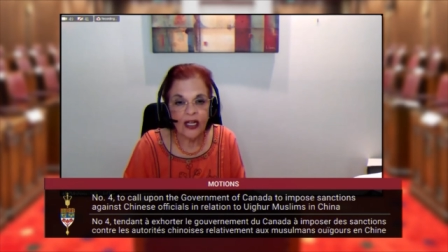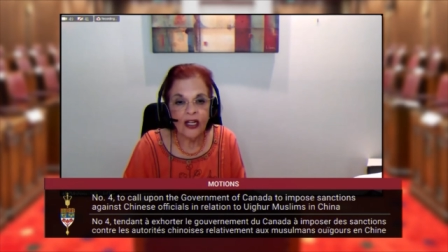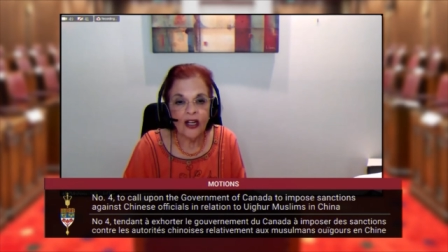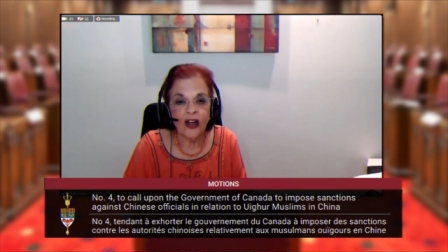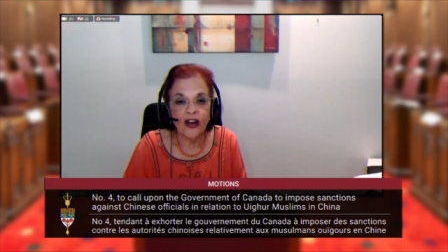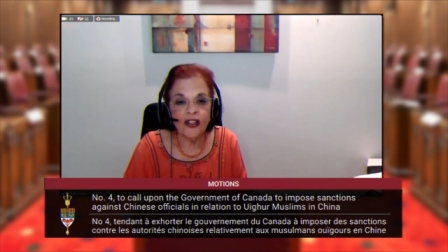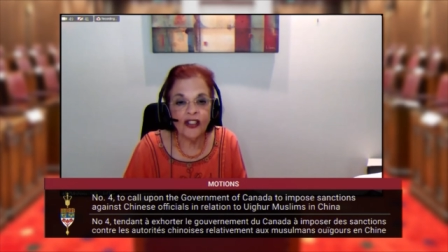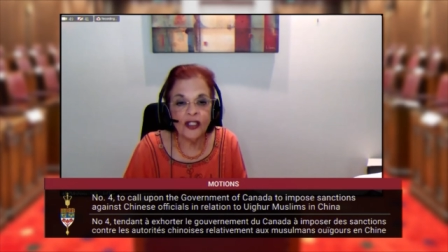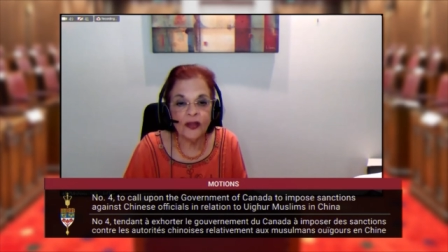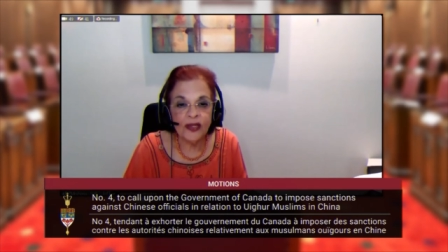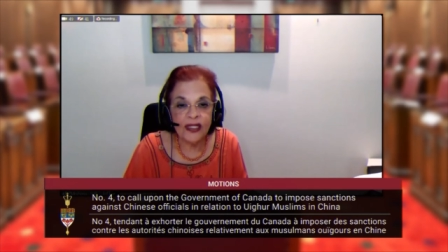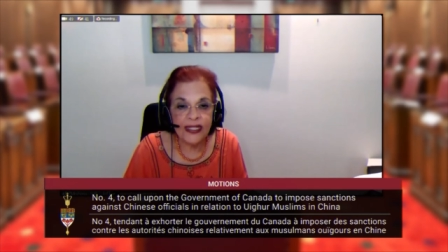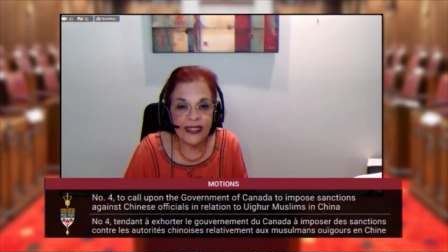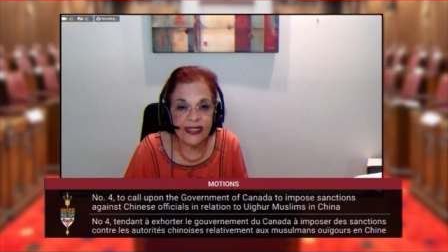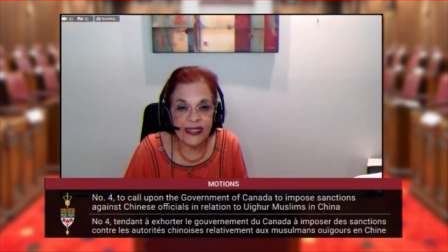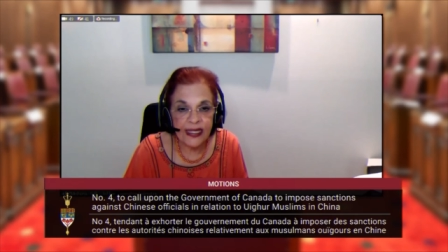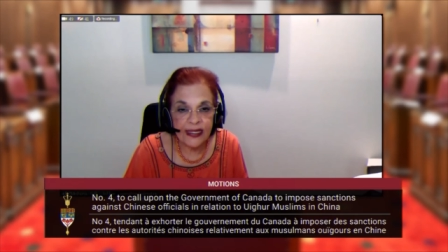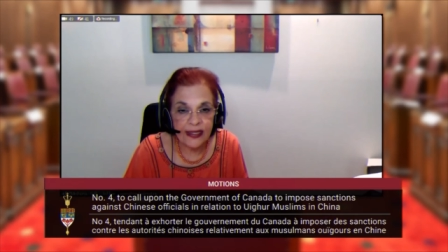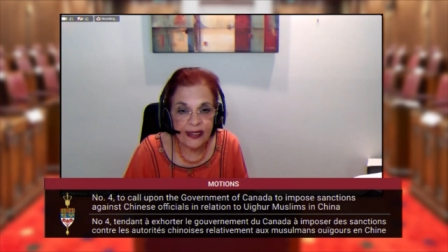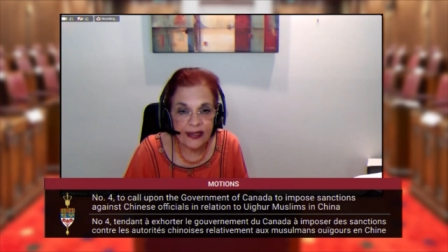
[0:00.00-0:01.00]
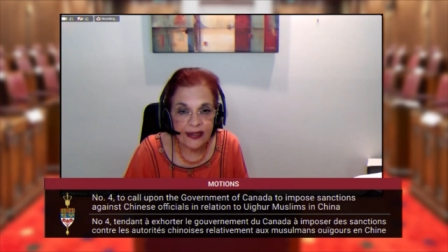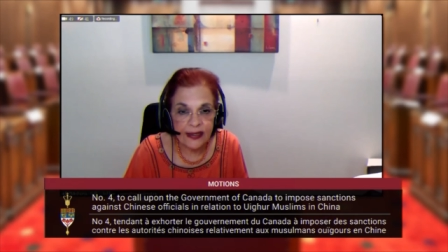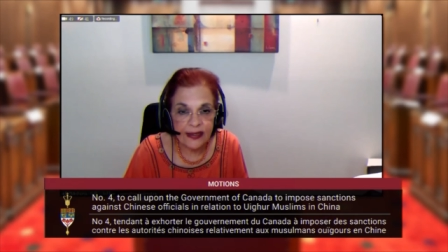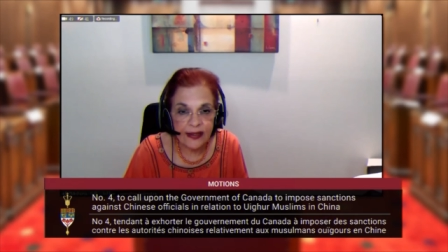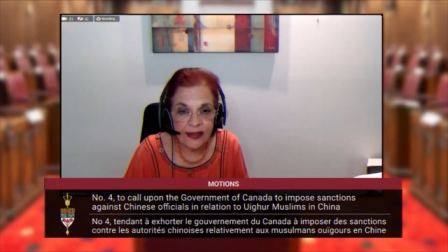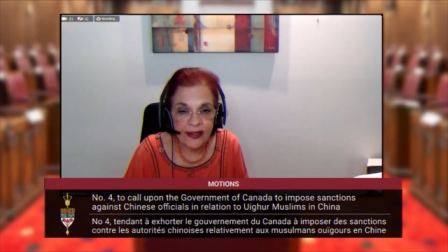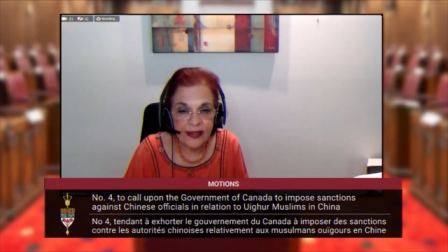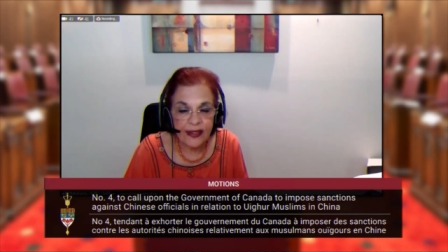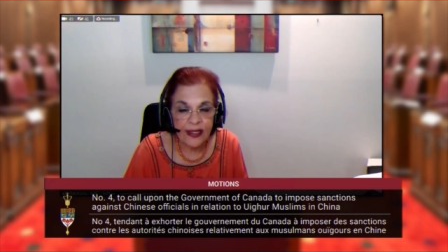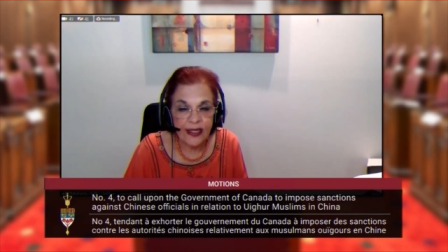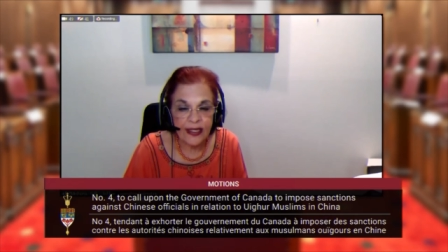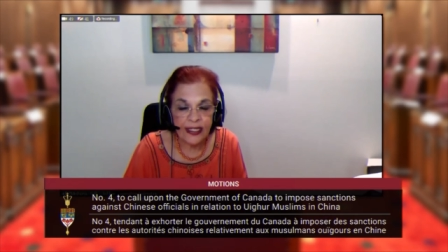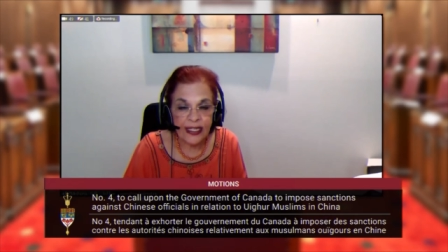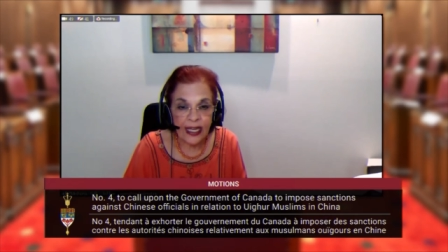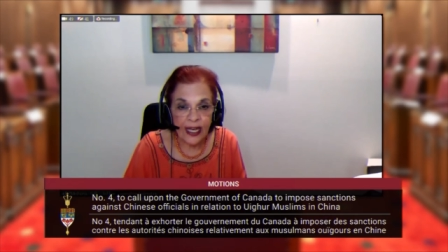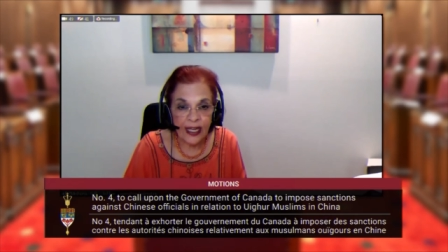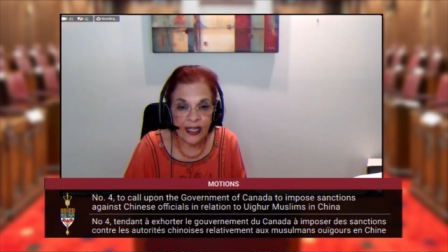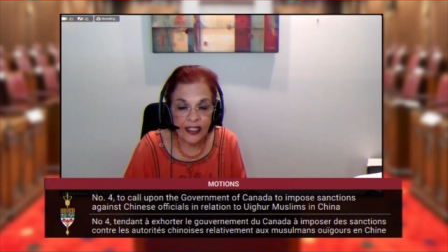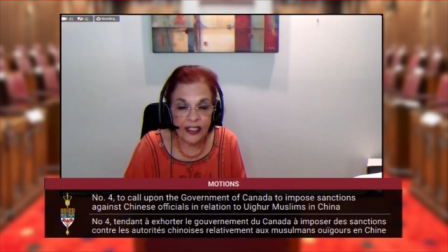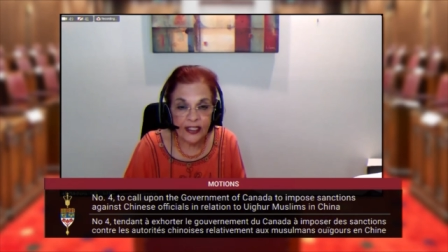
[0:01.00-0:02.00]
Honorable Senators,
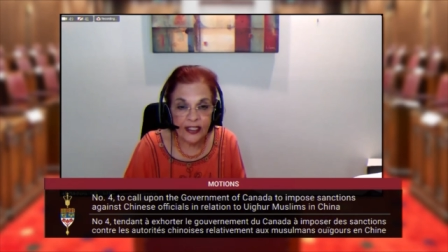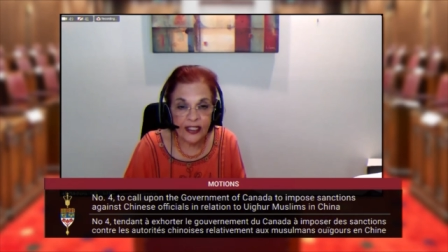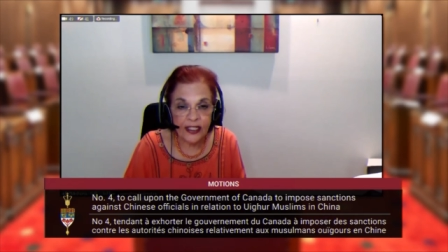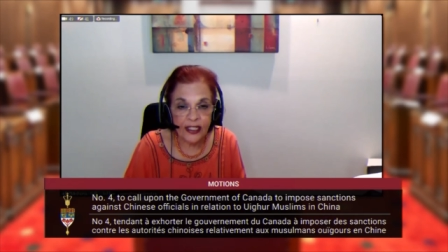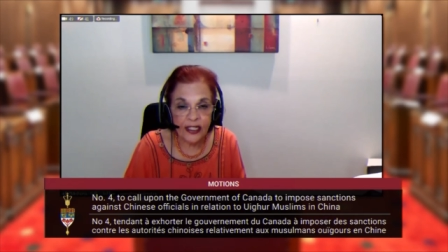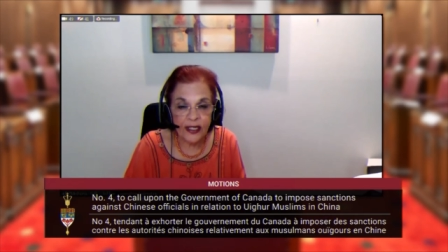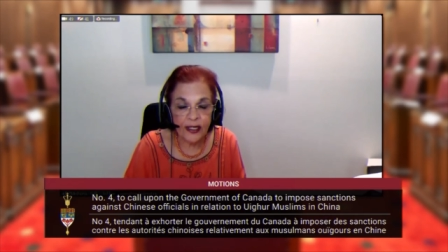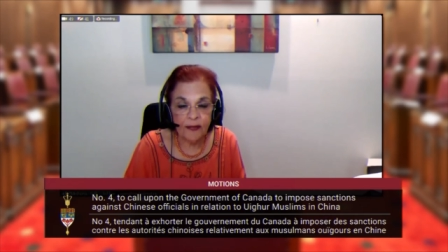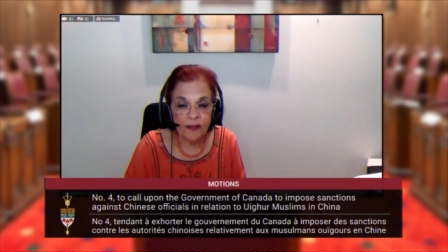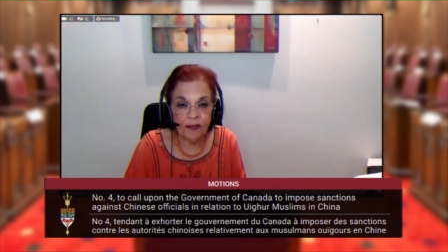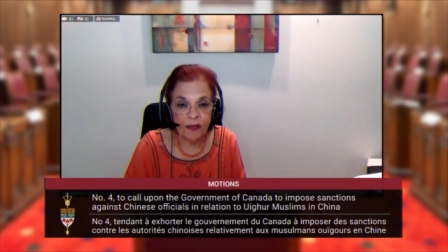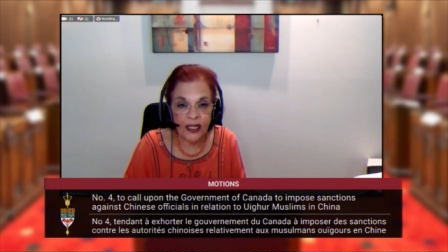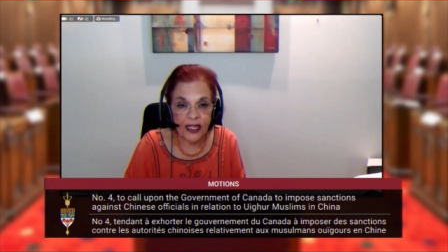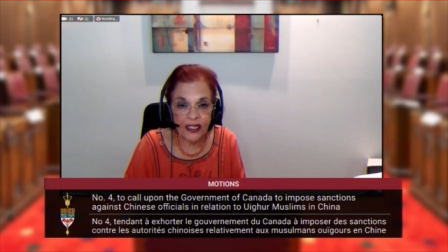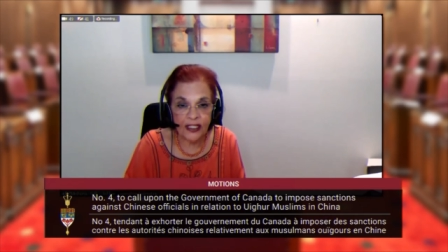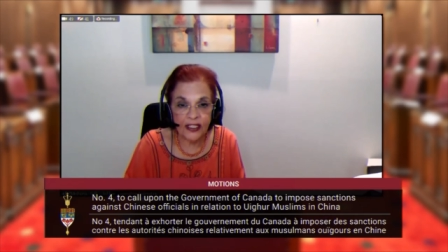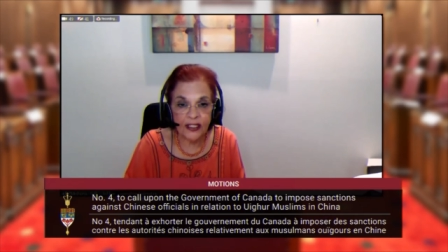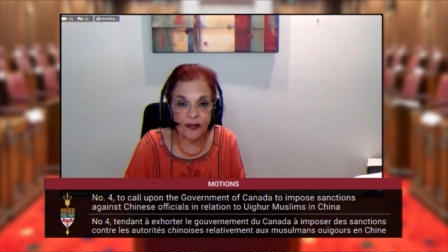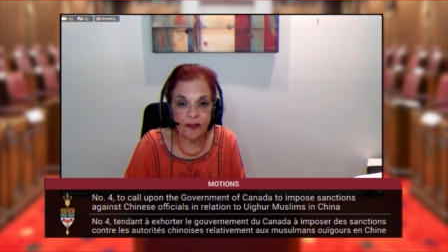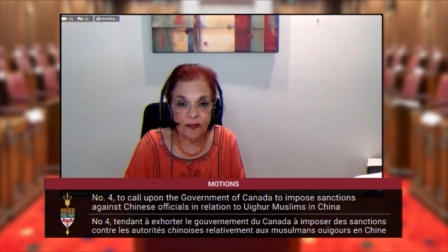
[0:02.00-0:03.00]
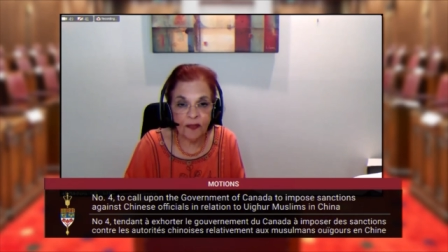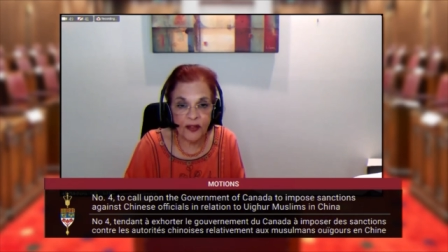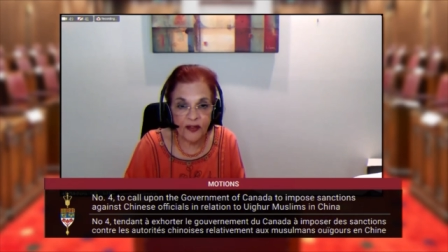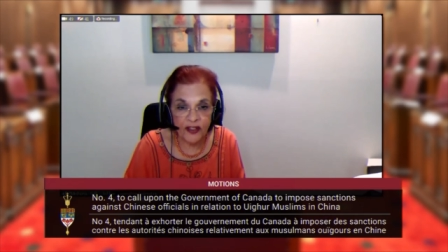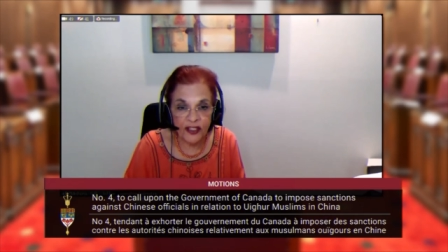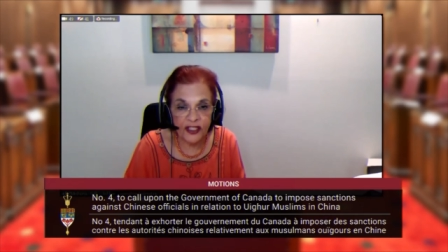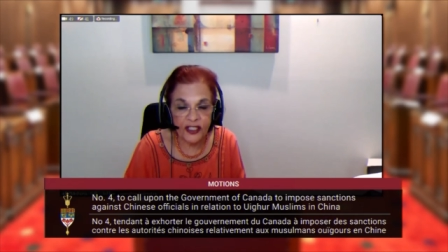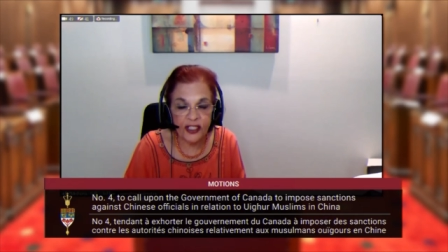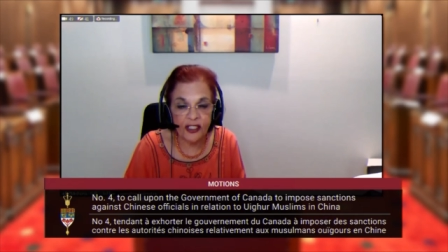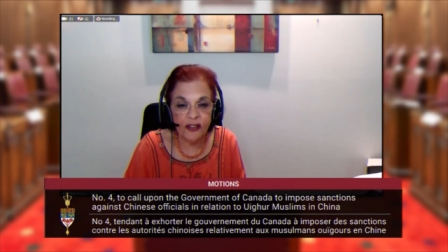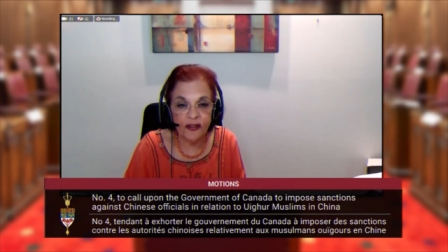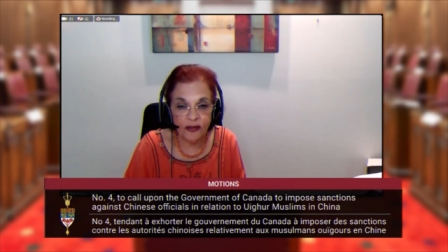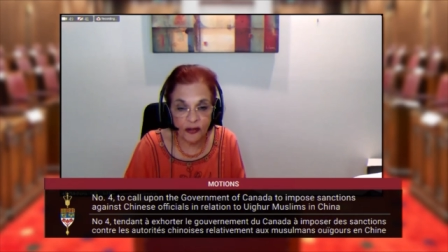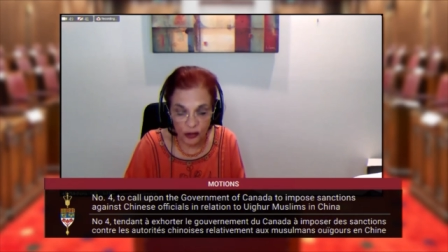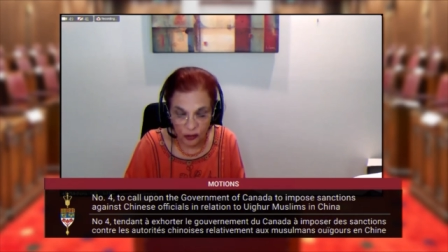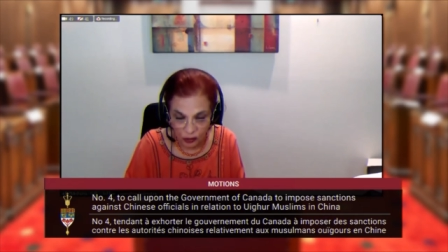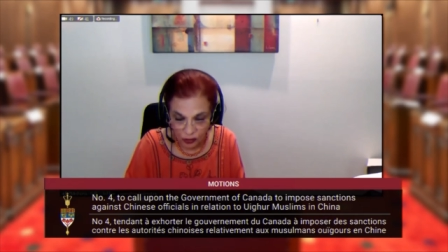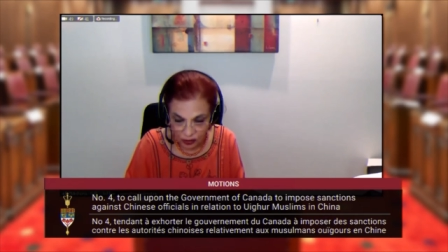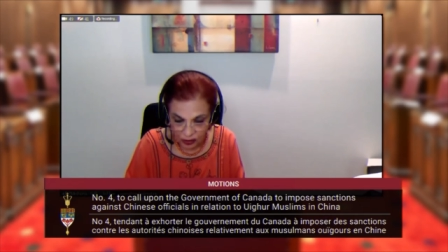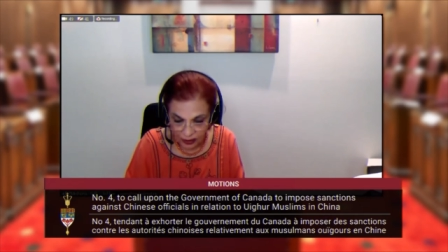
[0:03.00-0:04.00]
Canada played a pivotal
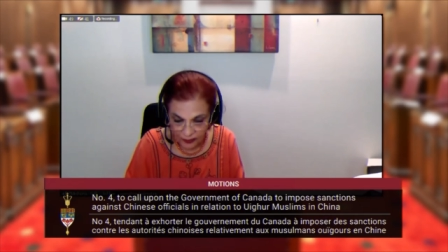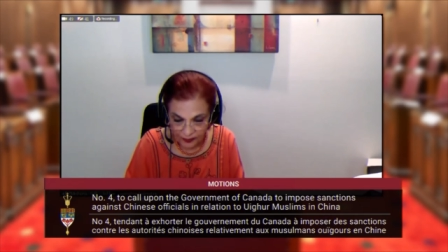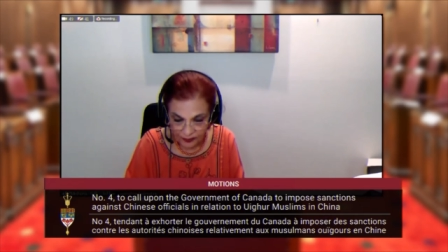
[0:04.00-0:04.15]
role